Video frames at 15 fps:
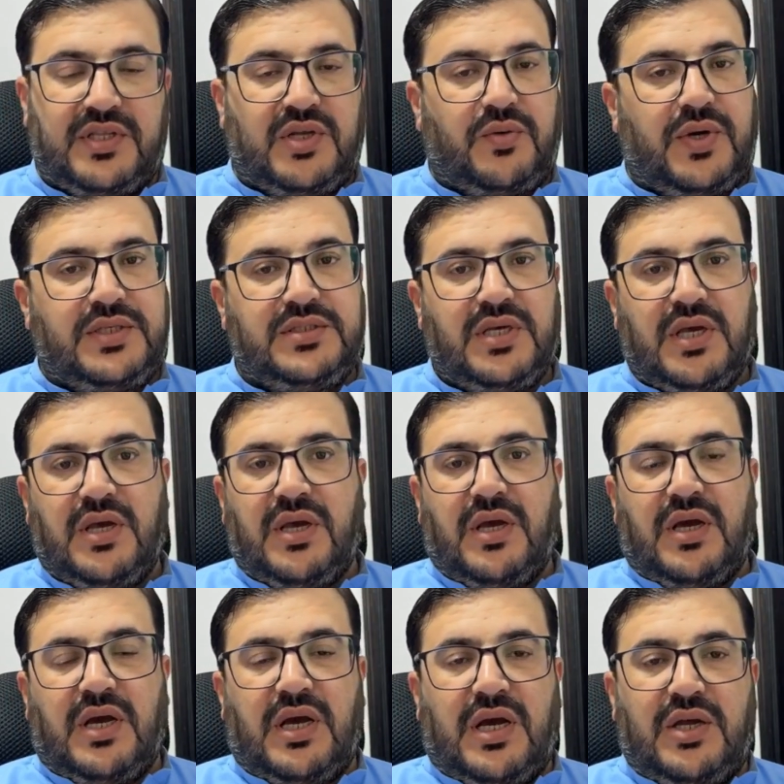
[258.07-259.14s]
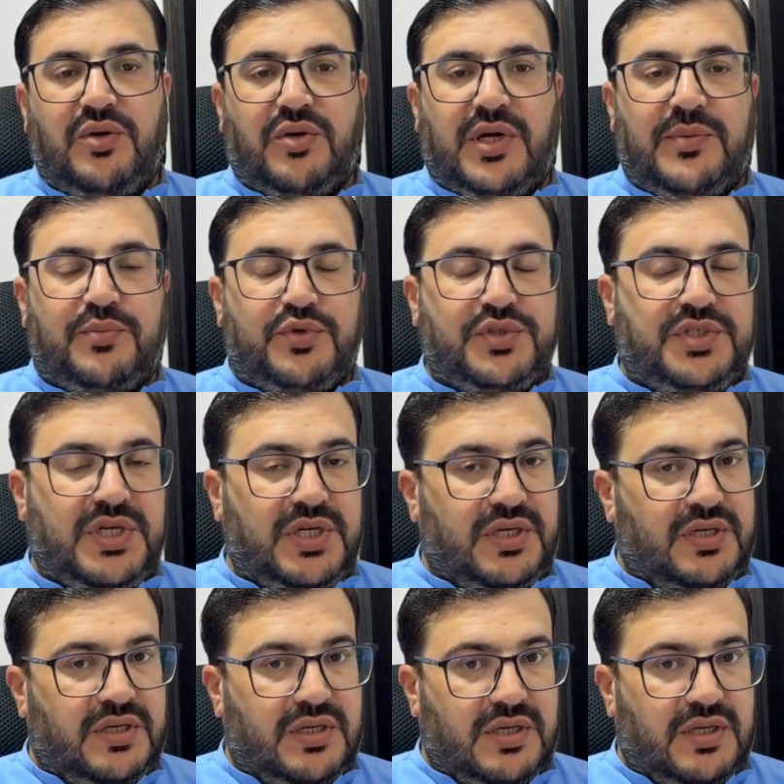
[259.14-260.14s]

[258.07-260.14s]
Otherwise, you can proceed